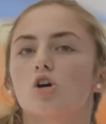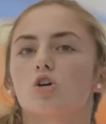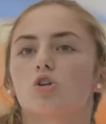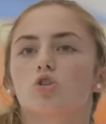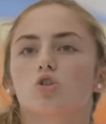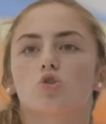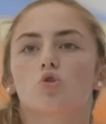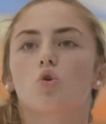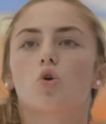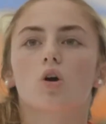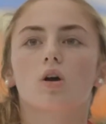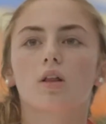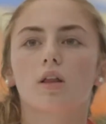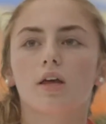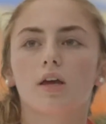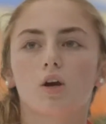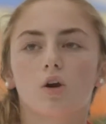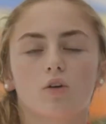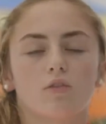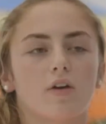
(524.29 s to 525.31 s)

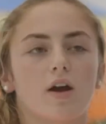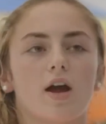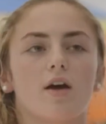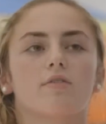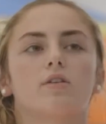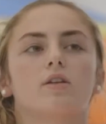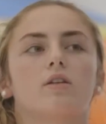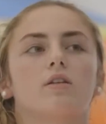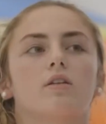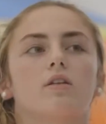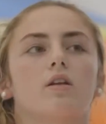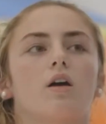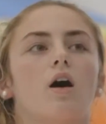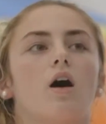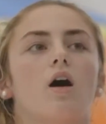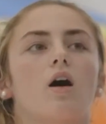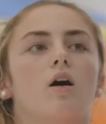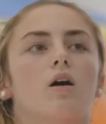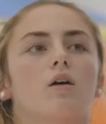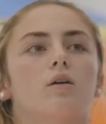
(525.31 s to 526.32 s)
snorkeling, or if I haven't
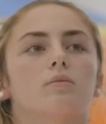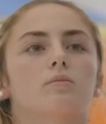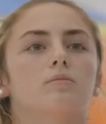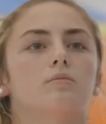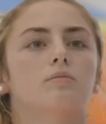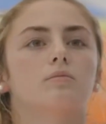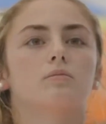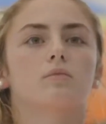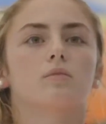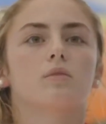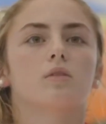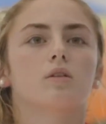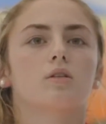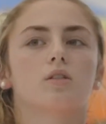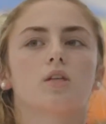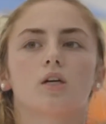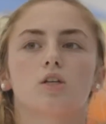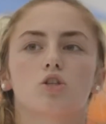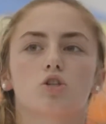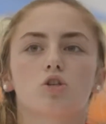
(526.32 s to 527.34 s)

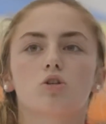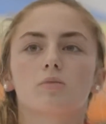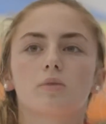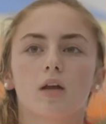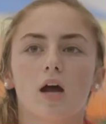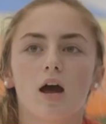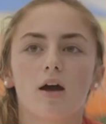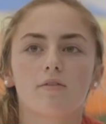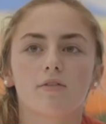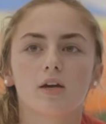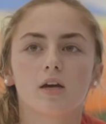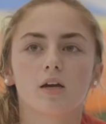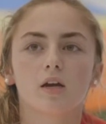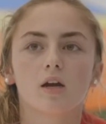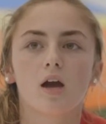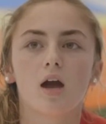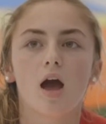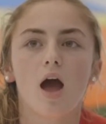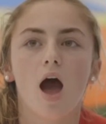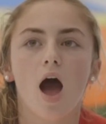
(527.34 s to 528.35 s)
done scuba diving,
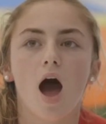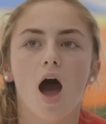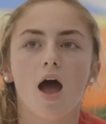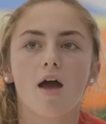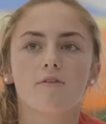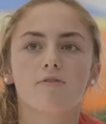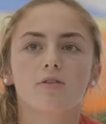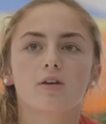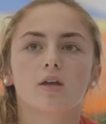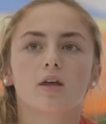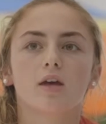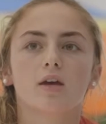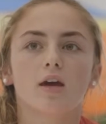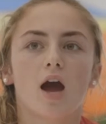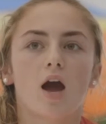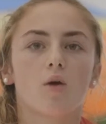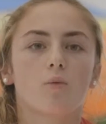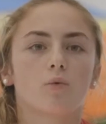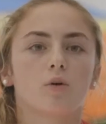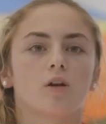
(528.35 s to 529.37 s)
I feel like
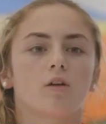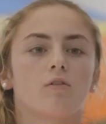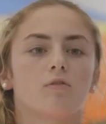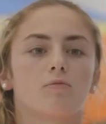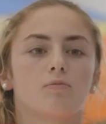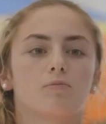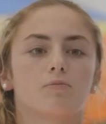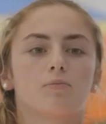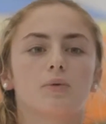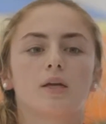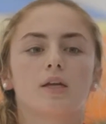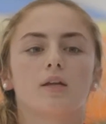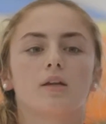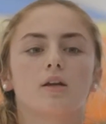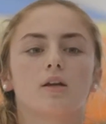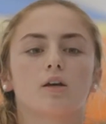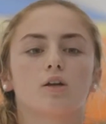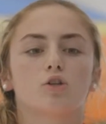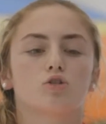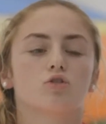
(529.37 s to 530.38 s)
I would have
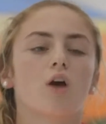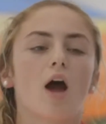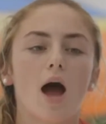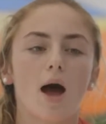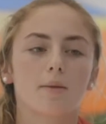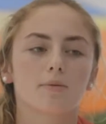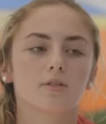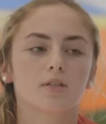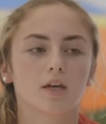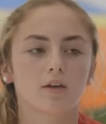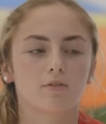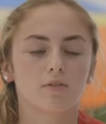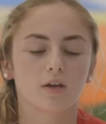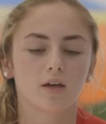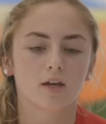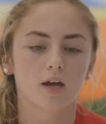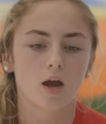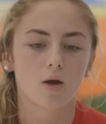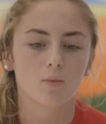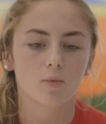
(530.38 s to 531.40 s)
been trapped, and I feel
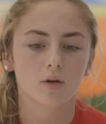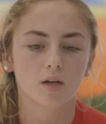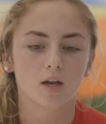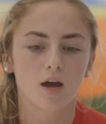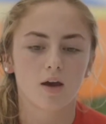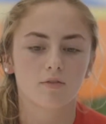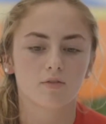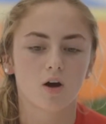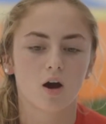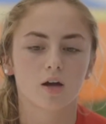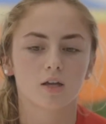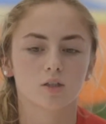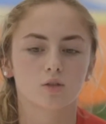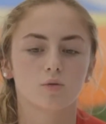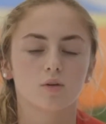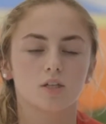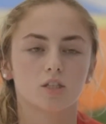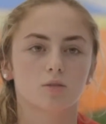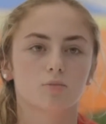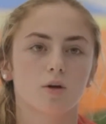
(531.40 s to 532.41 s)
like I wouldn't have gotten to
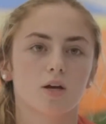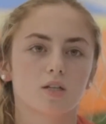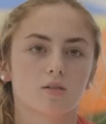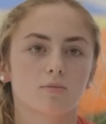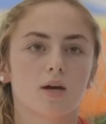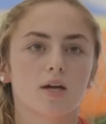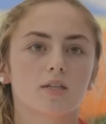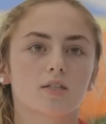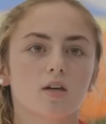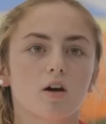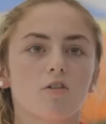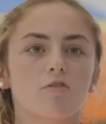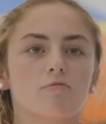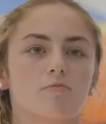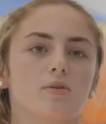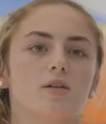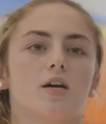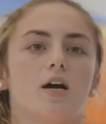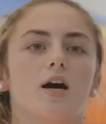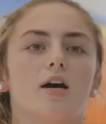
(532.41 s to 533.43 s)
express myself
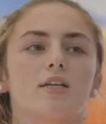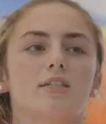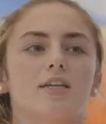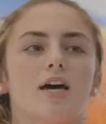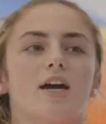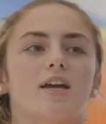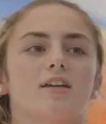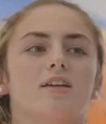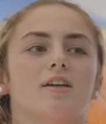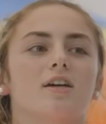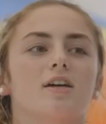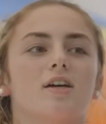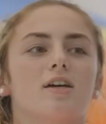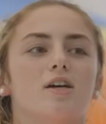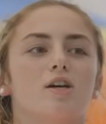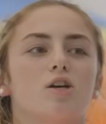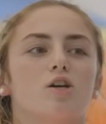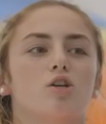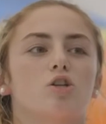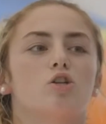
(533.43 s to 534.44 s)
because I
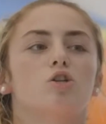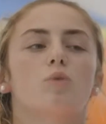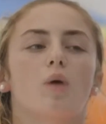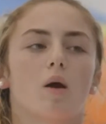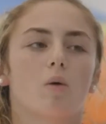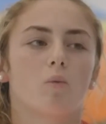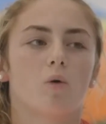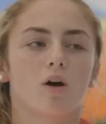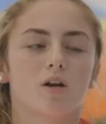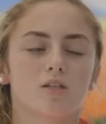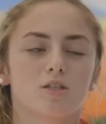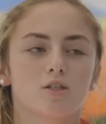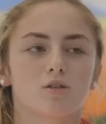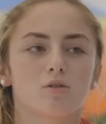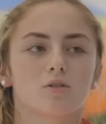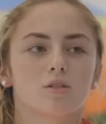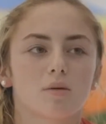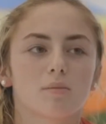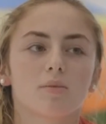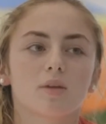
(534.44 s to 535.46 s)
knew I wanted to
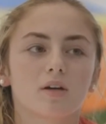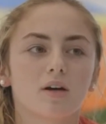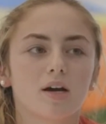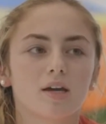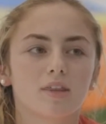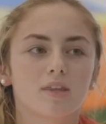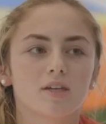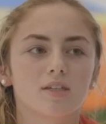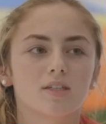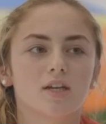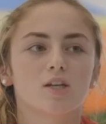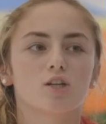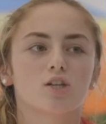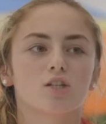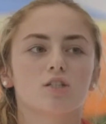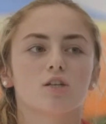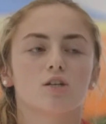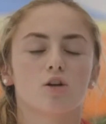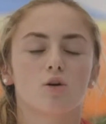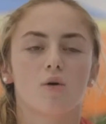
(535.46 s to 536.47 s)
do something like this. I
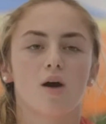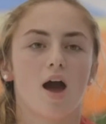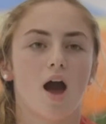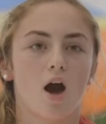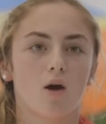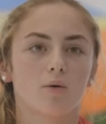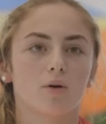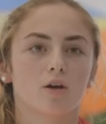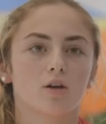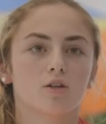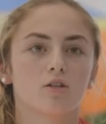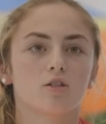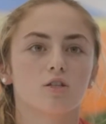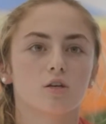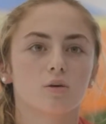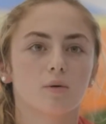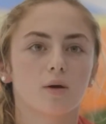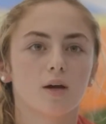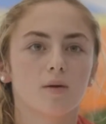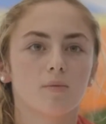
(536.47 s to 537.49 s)
just didn't know how I could
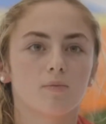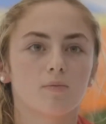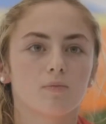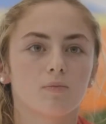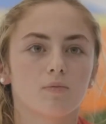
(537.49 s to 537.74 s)
do it.